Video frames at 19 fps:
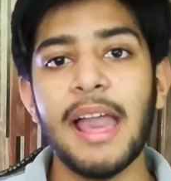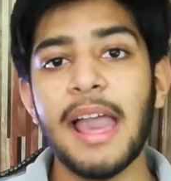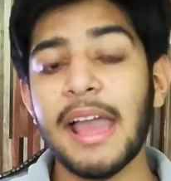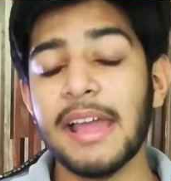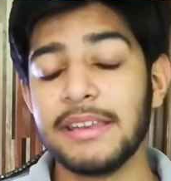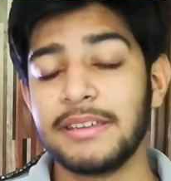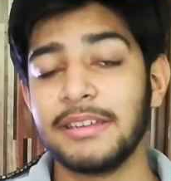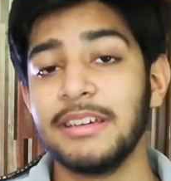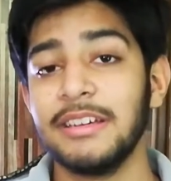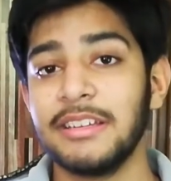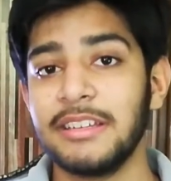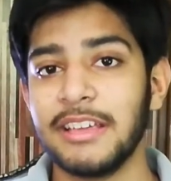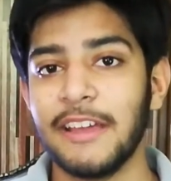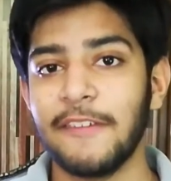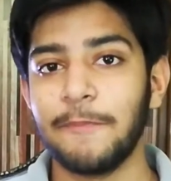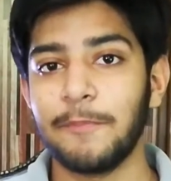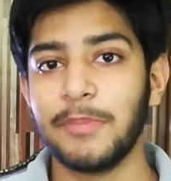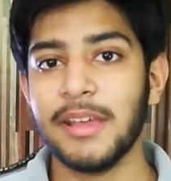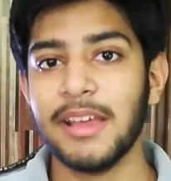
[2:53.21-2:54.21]
at
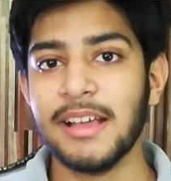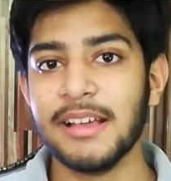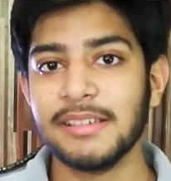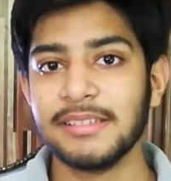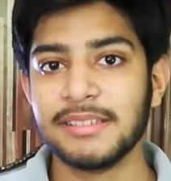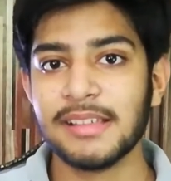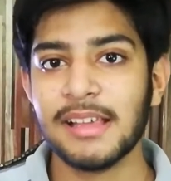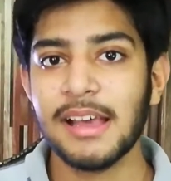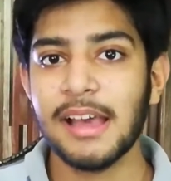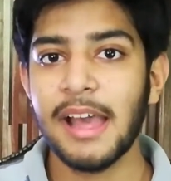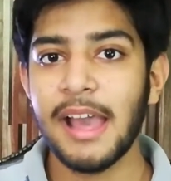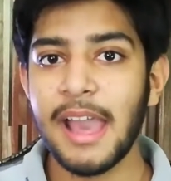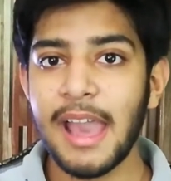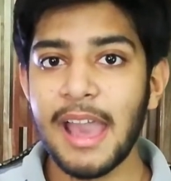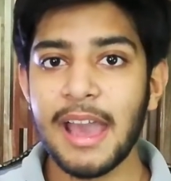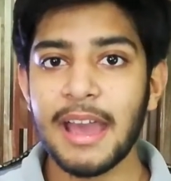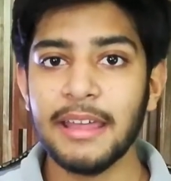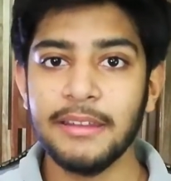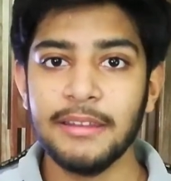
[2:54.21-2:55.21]
30 fps
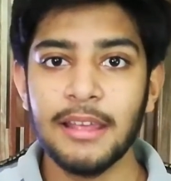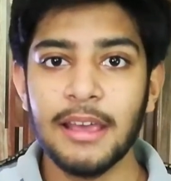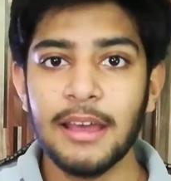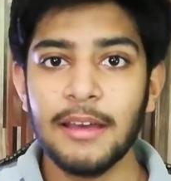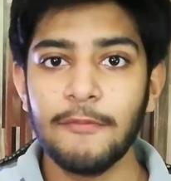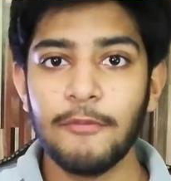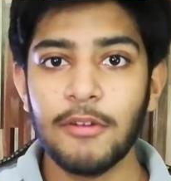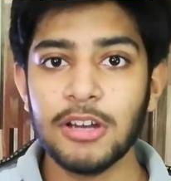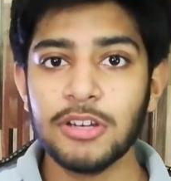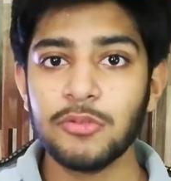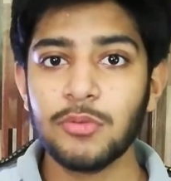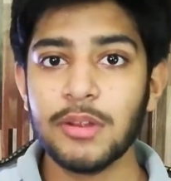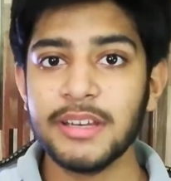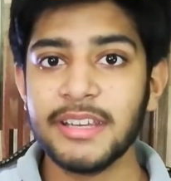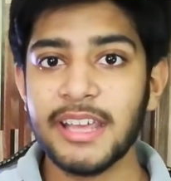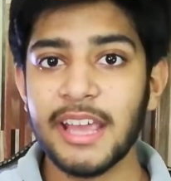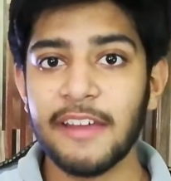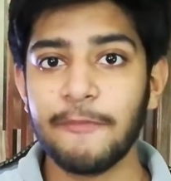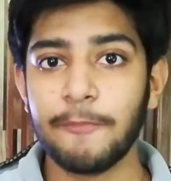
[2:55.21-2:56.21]
and
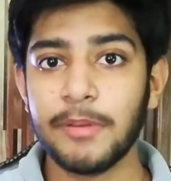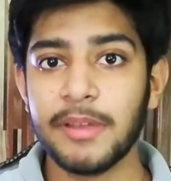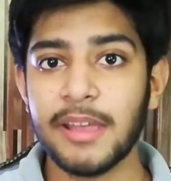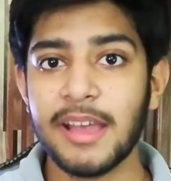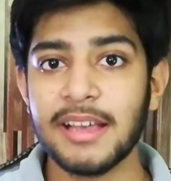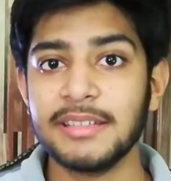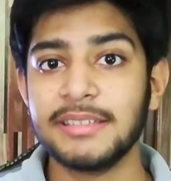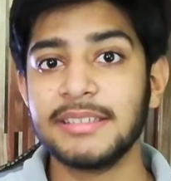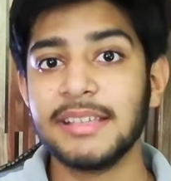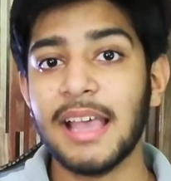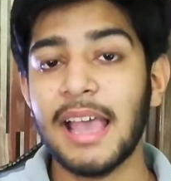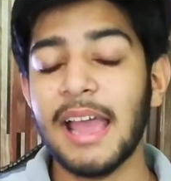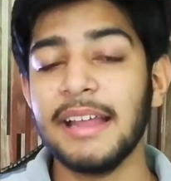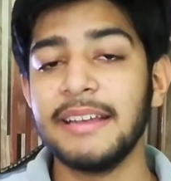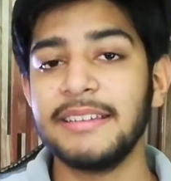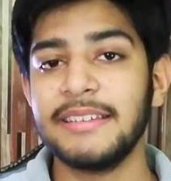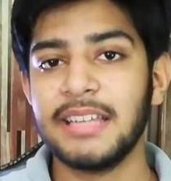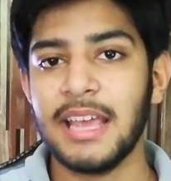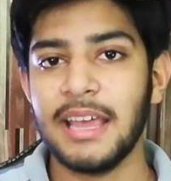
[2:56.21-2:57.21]
120 fps
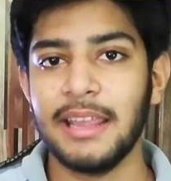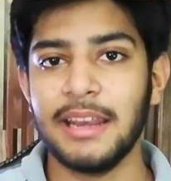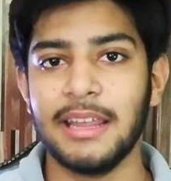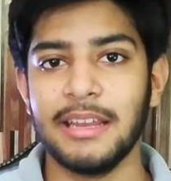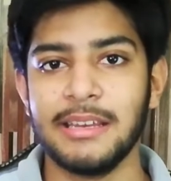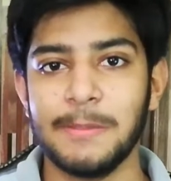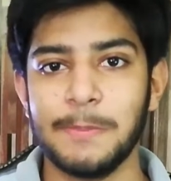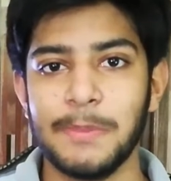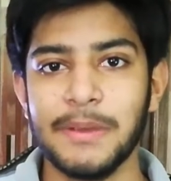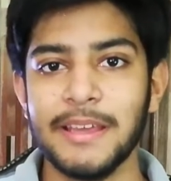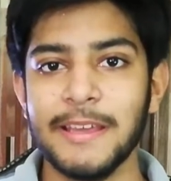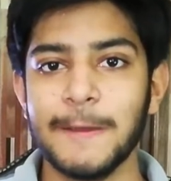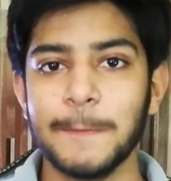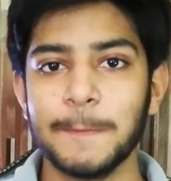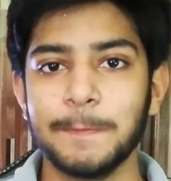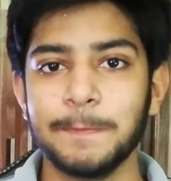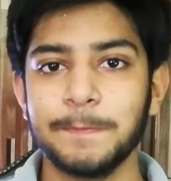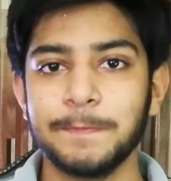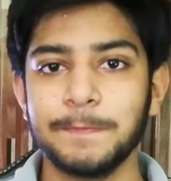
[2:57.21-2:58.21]
at 1080p.